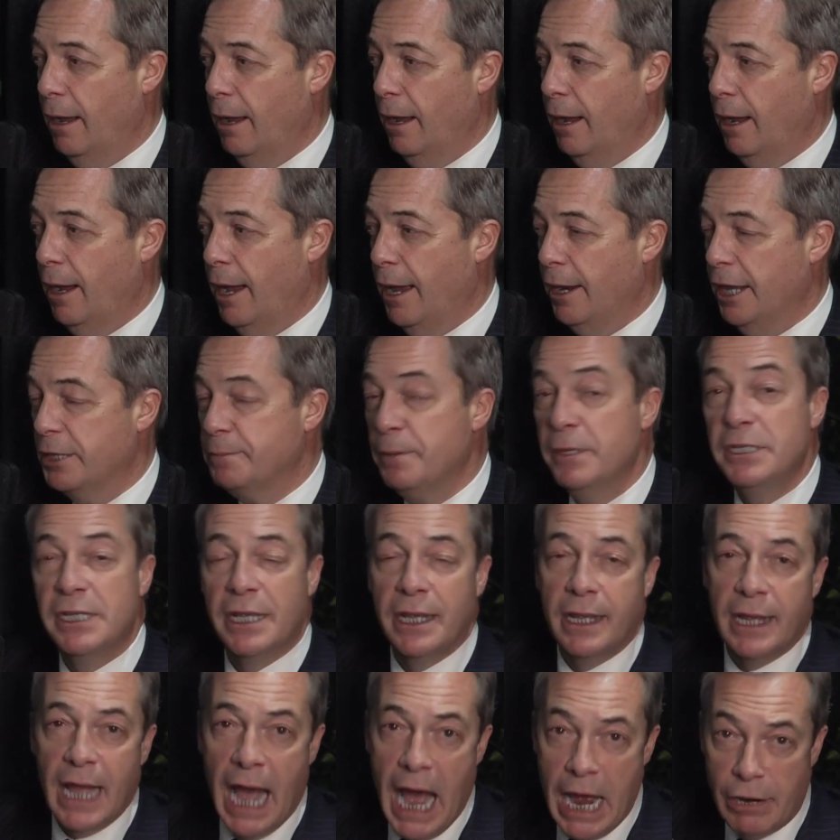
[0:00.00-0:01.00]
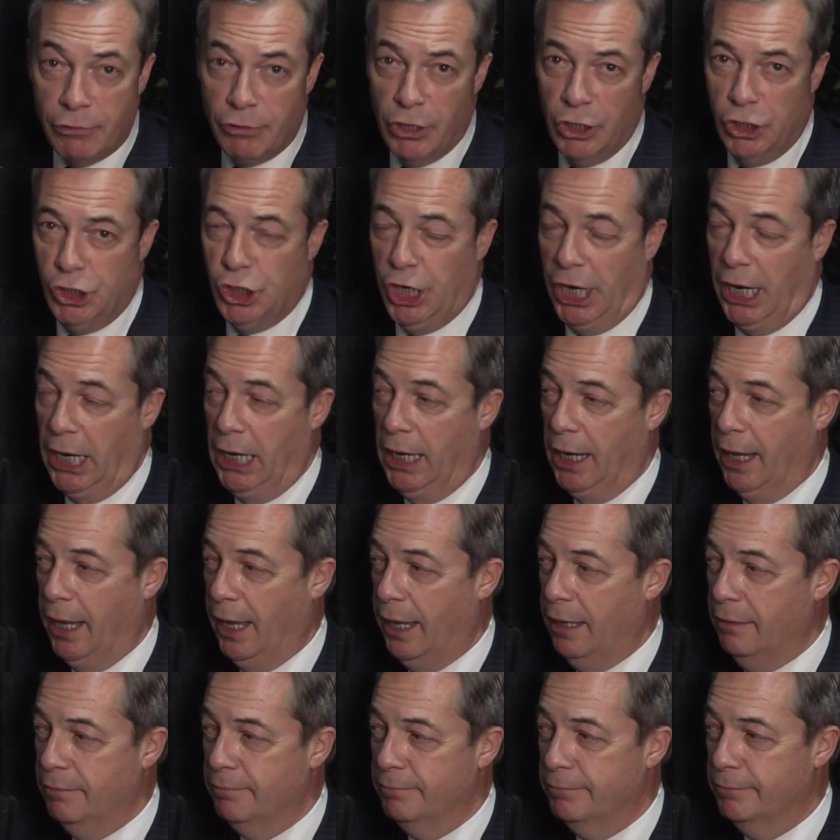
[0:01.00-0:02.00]
And I suppose
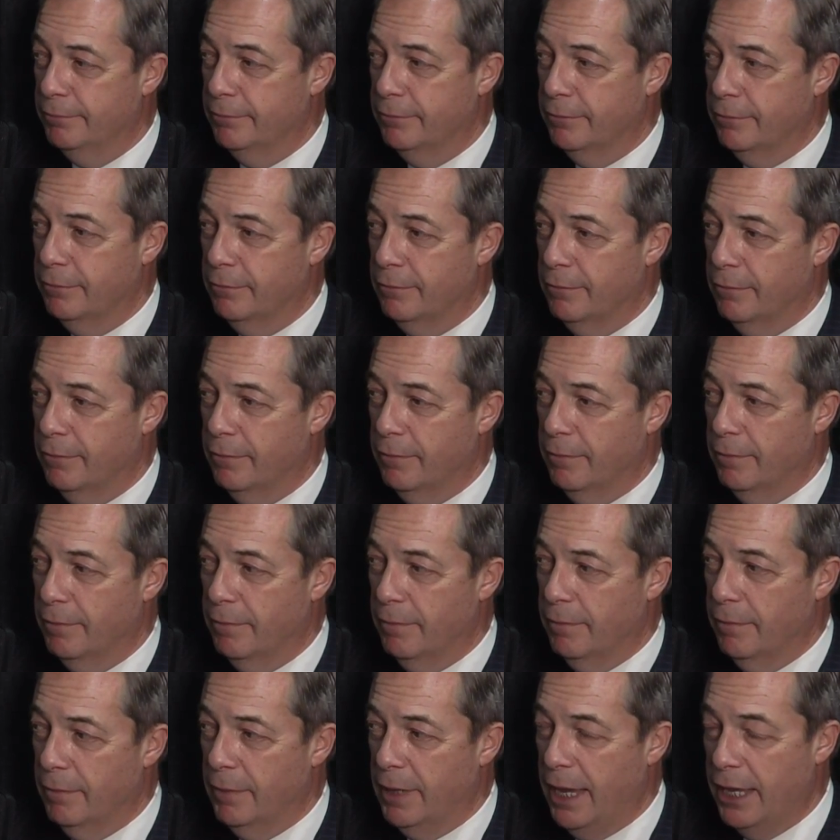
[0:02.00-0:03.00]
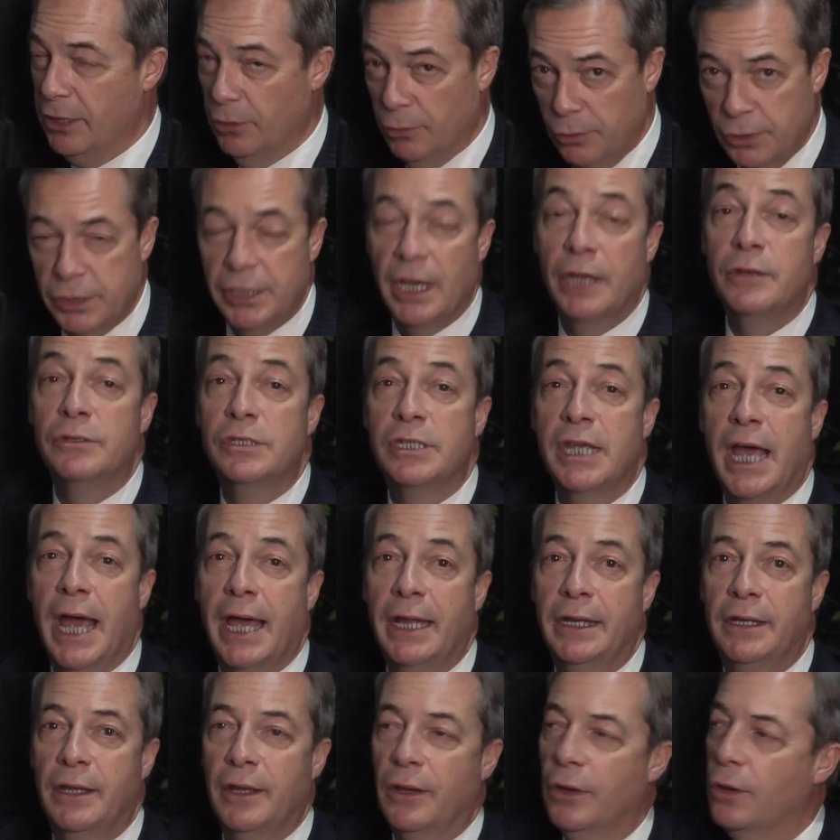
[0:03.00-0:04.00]
encouragingly, it also
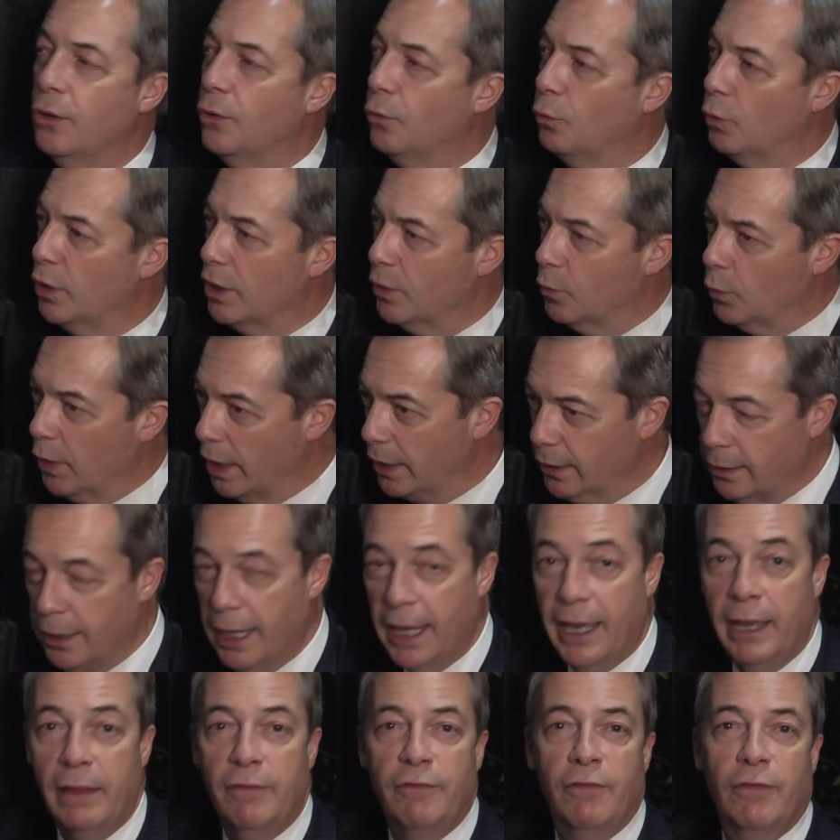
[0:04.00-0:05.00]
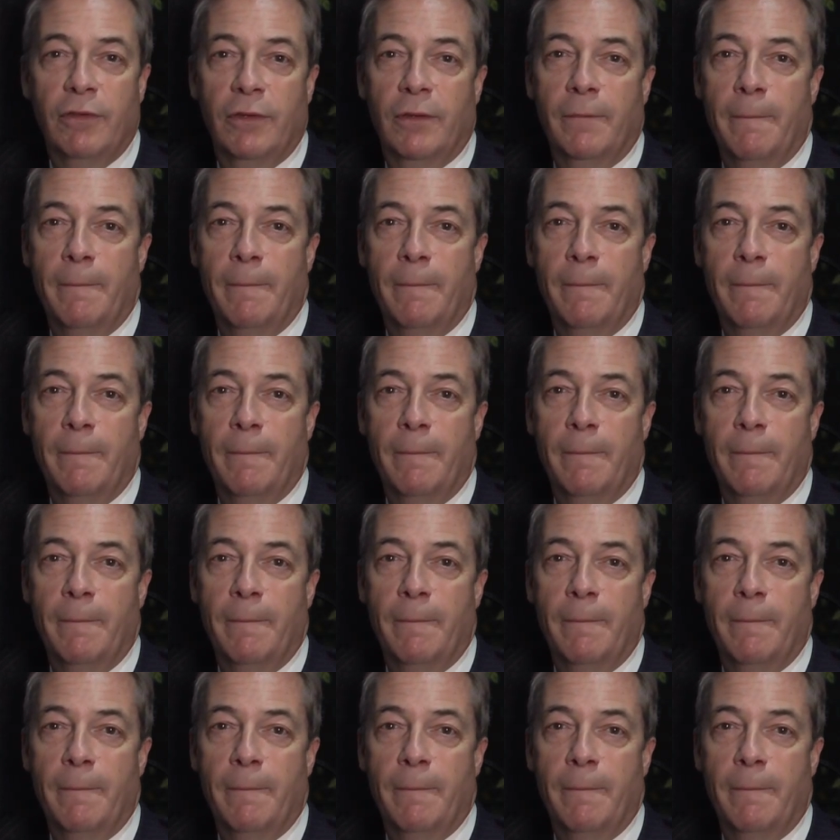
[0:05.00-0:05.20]
said we will leave